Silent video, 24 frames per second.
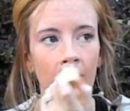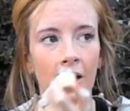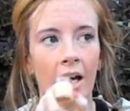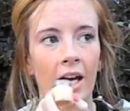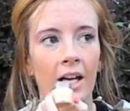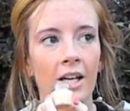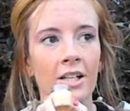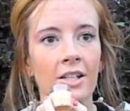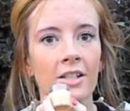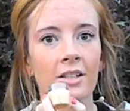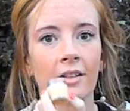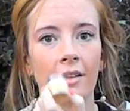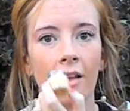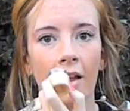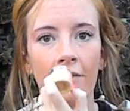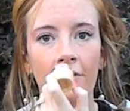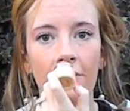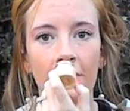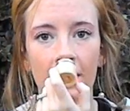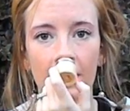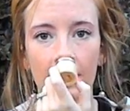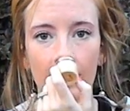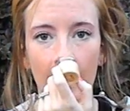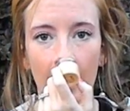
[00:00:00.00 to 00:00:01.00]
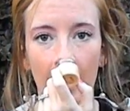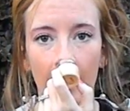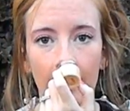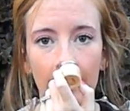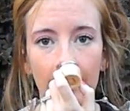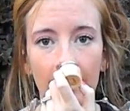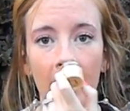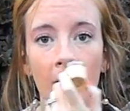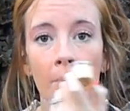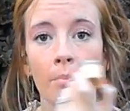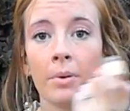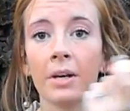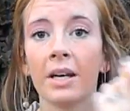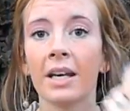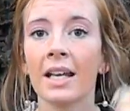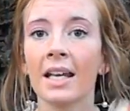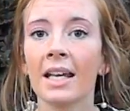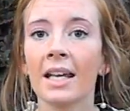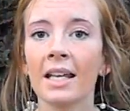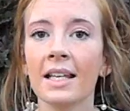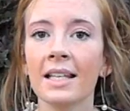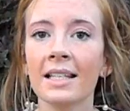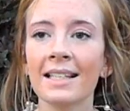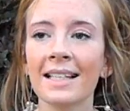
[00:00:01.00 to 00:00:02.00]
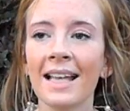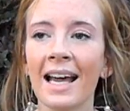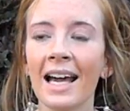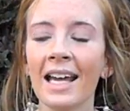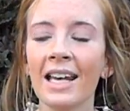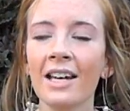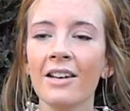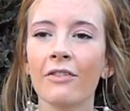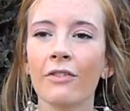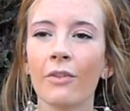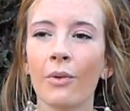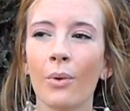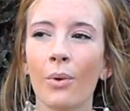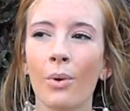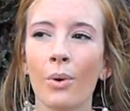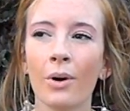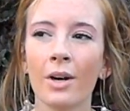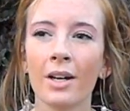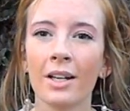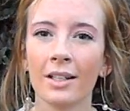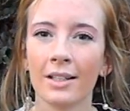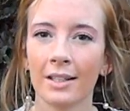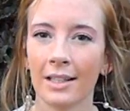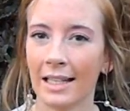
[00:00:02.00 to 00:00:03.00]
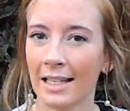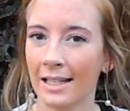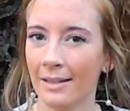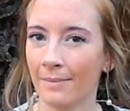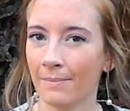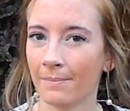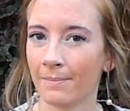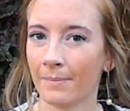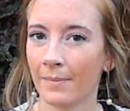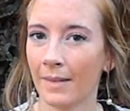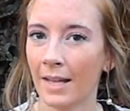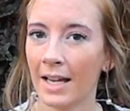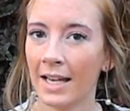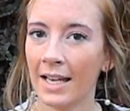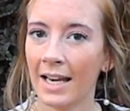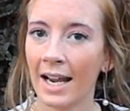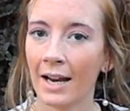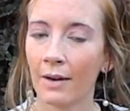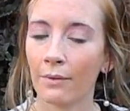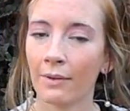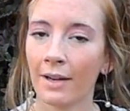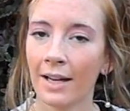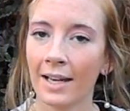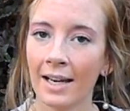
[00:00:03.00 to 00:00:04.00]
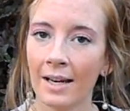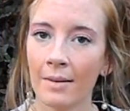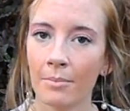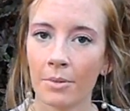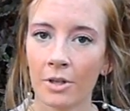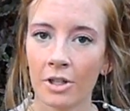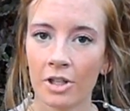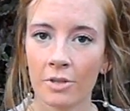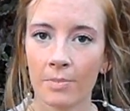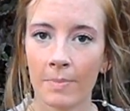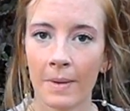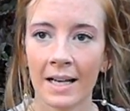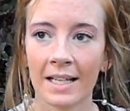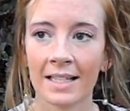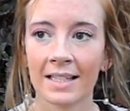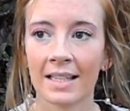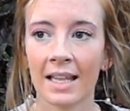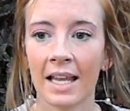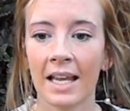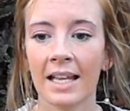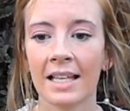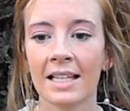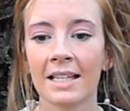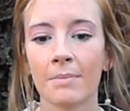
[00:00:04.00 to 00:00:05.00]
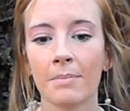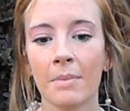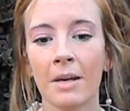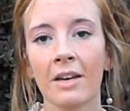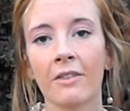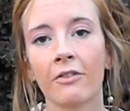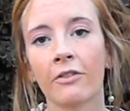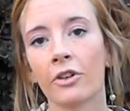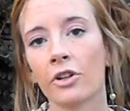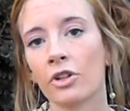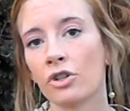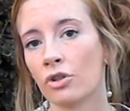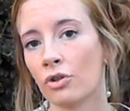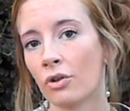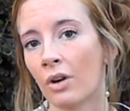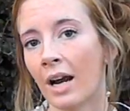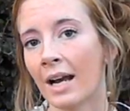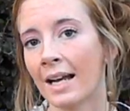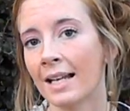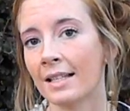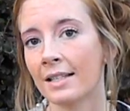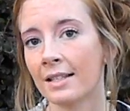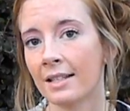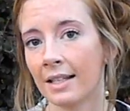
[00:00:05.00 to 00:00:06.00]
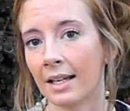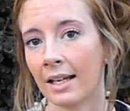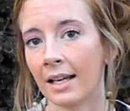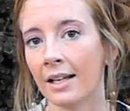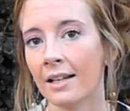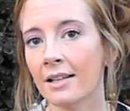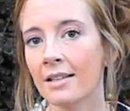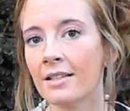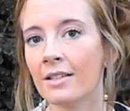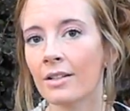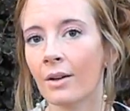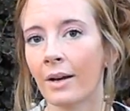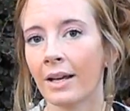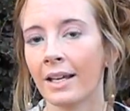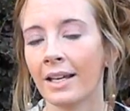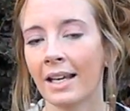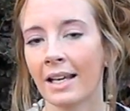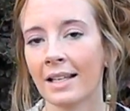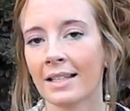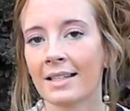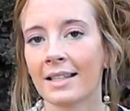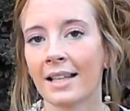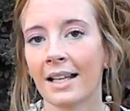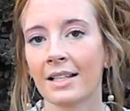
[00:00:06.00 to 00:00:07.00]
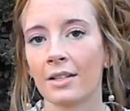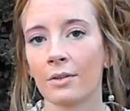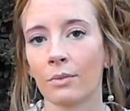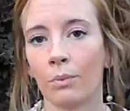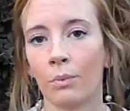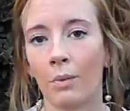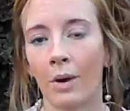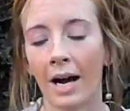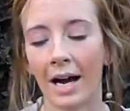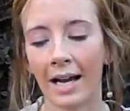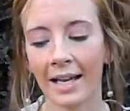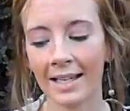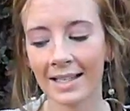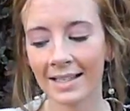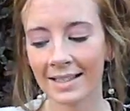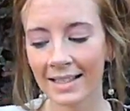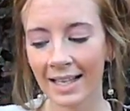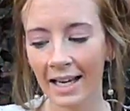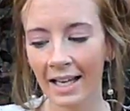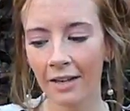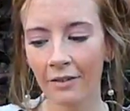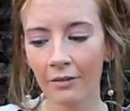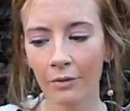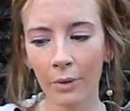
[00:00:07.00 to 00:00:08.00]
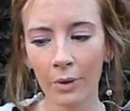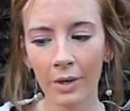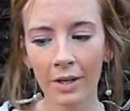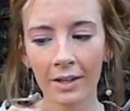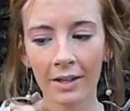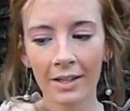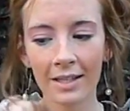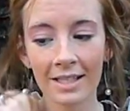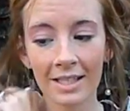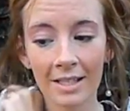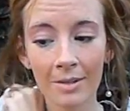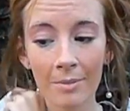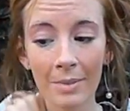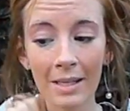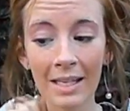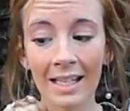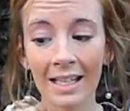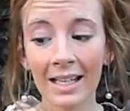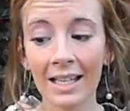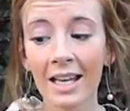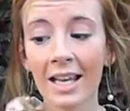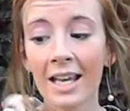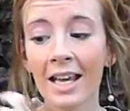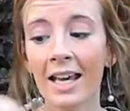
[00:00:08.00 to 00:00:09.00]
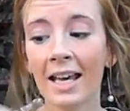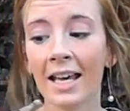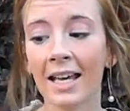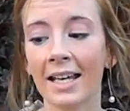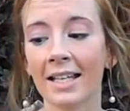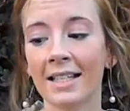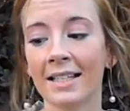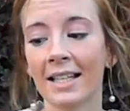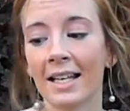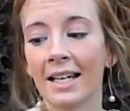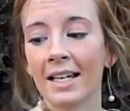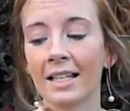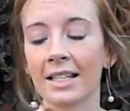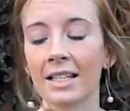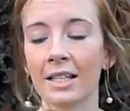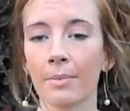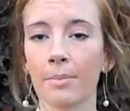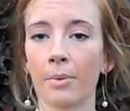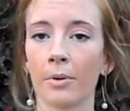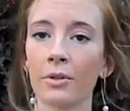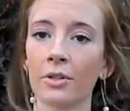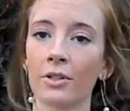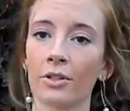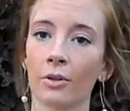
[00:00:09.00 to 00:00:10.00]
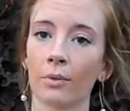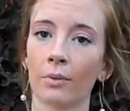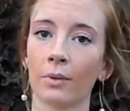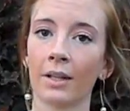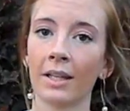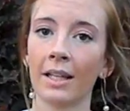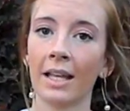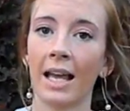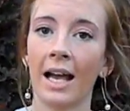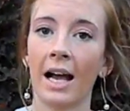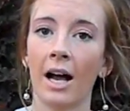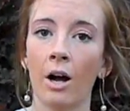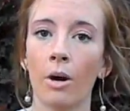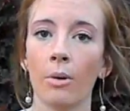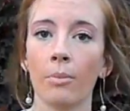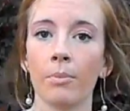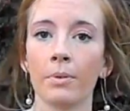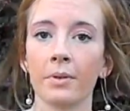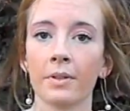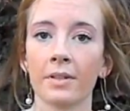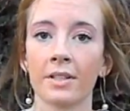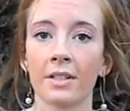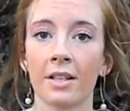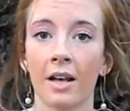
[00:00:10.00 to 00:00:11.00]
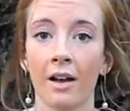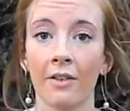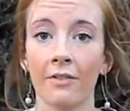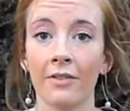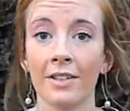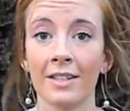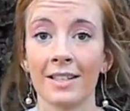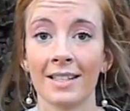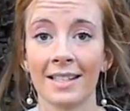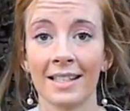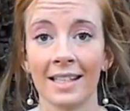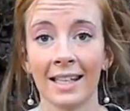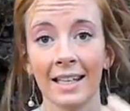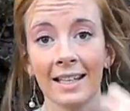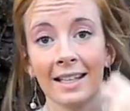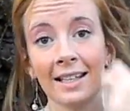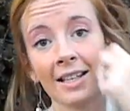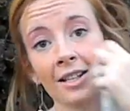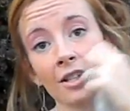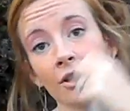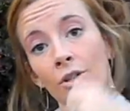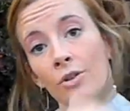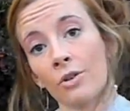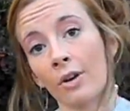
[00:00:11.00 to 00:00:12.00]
I just love the smell. But it is kind of oily. And I read on Birchbox that it's made for dry skin, so I guess that's why it's kind of oily to me, is that it's supposed to really help soften skin that's